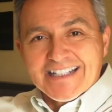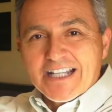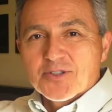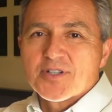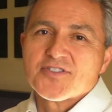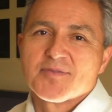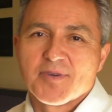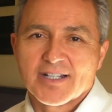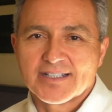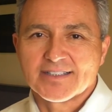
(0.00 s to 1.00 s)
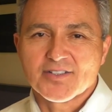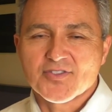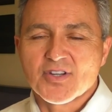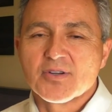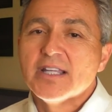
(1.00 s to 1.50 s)
increase the market there.
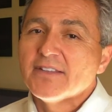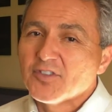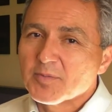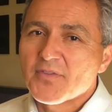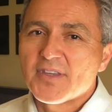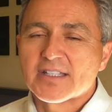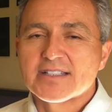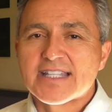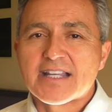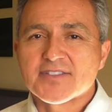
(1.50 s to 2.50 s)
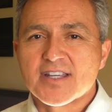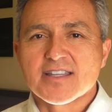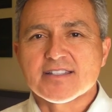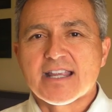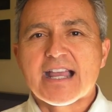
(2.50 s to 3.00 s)
So if you've been thinking of
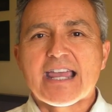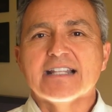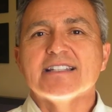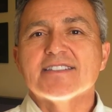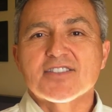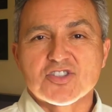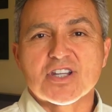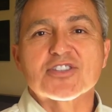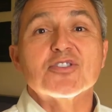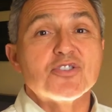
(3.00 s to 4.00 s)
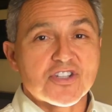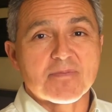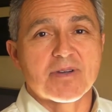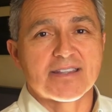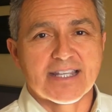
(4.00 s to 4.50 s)
downsizing, I highly suggest you
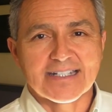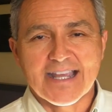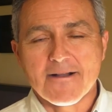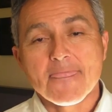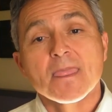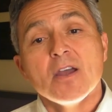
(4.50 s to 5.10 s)
jump on that now.